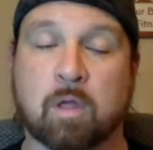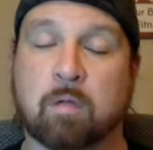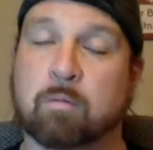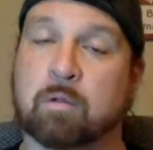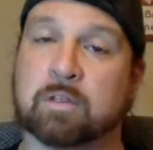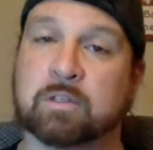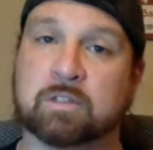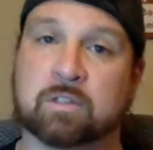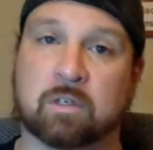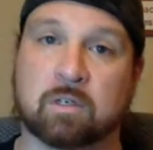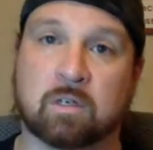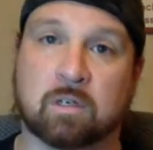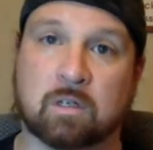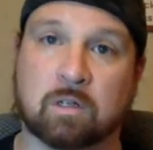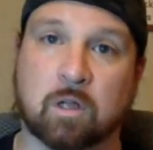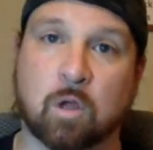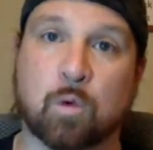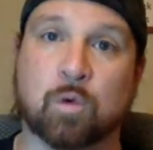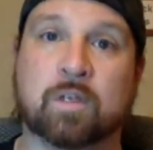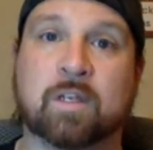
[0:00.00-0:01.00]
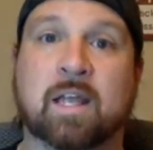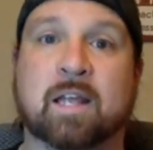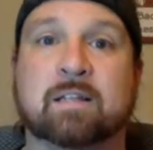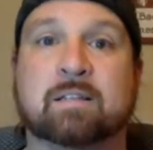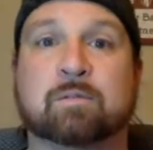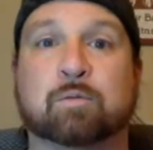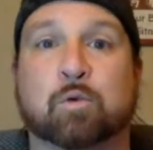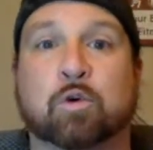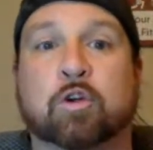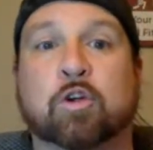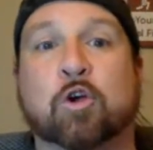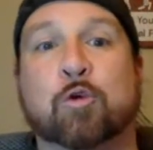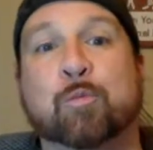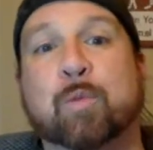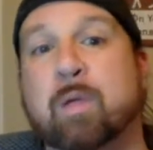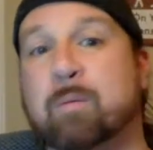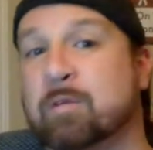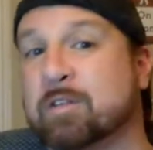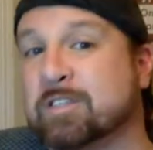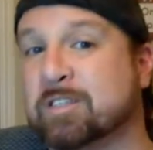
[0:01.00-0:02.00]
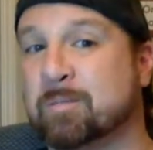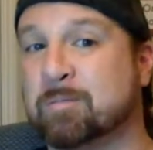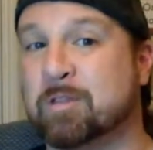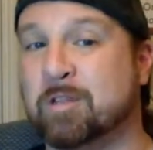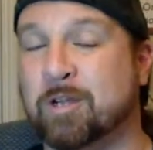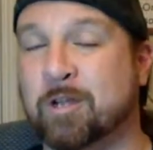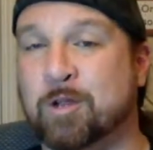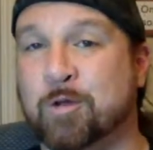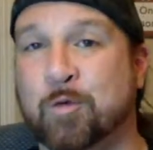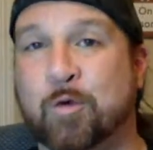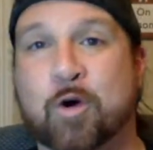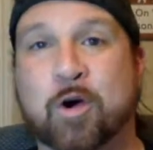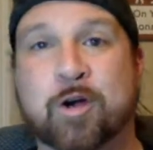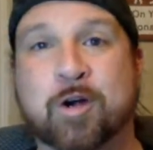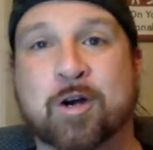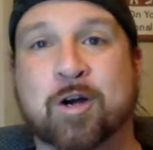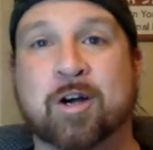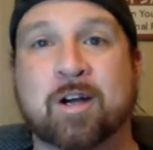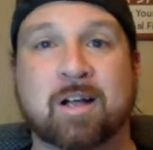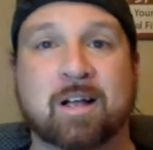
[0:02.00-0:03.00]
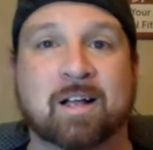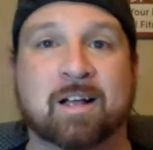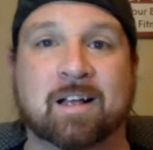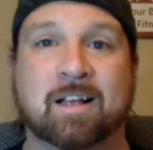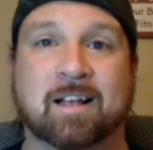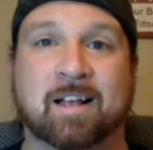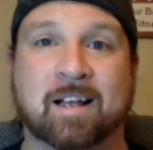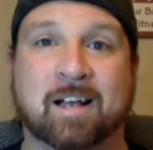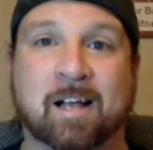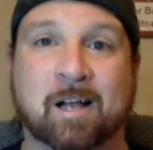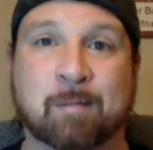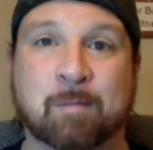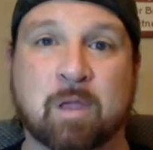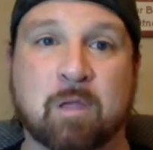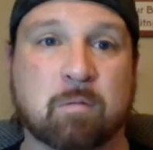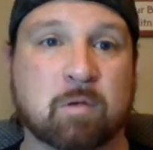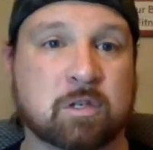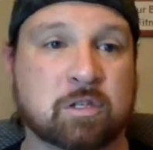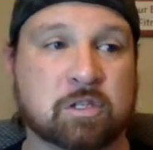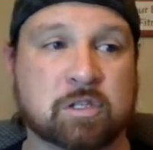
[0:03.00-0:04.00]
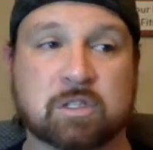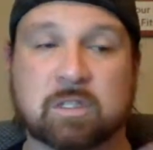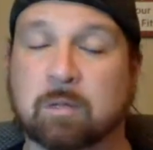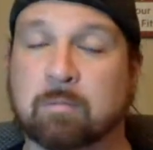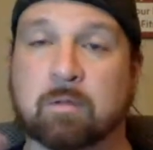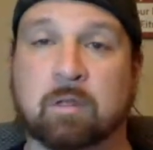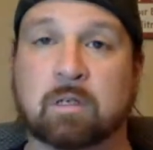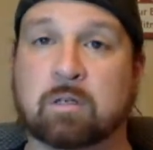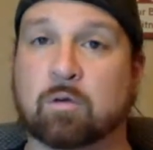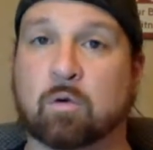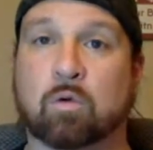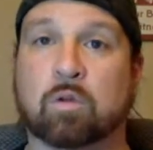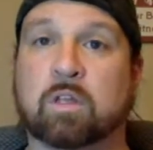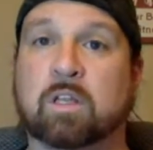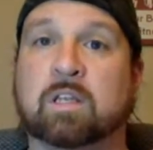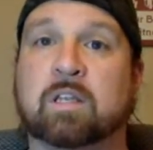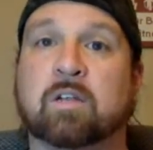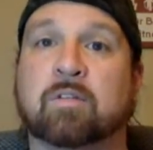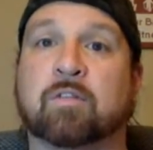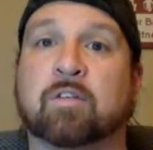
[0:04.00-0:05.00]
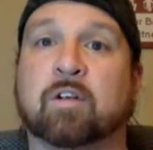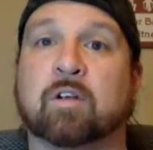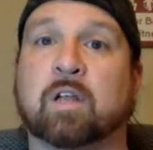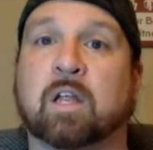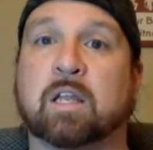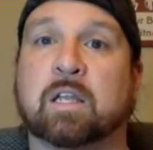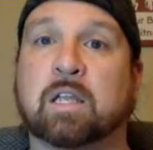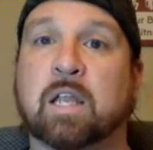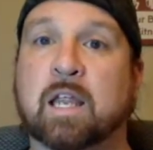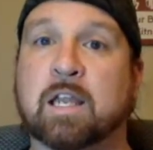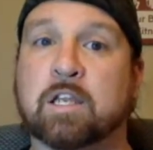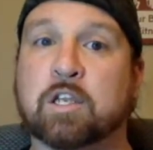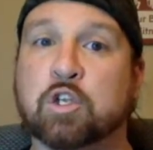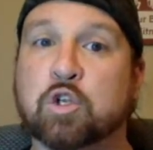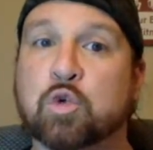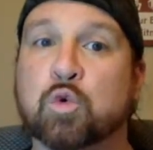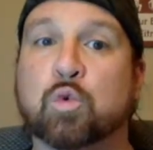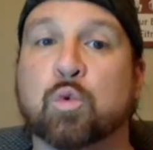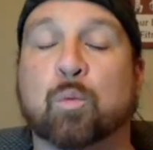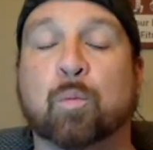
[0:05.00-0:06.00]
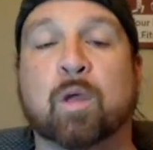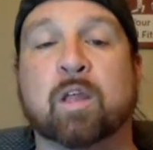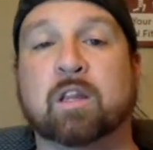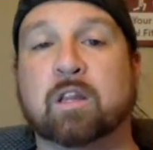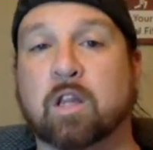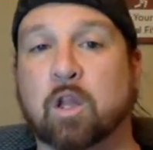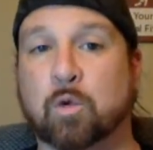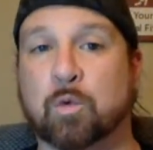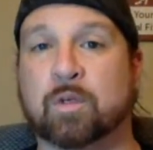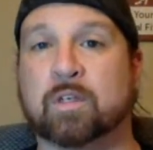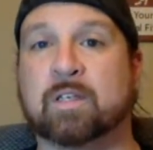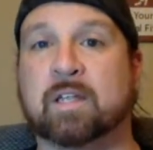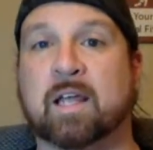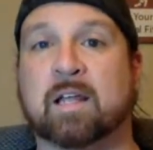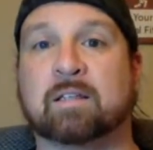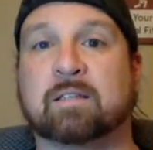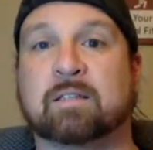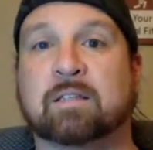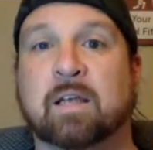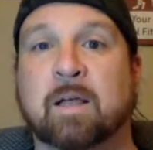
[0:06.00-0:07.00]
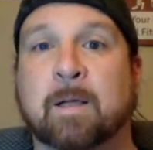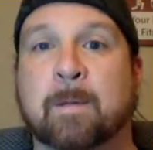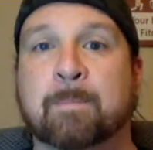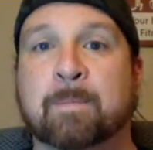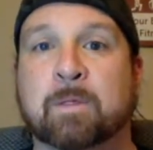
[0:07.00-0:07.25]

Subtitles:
Maybe it's a low intense workout, maybe it's something in the water, maybe it's just something totally different and new and low intense.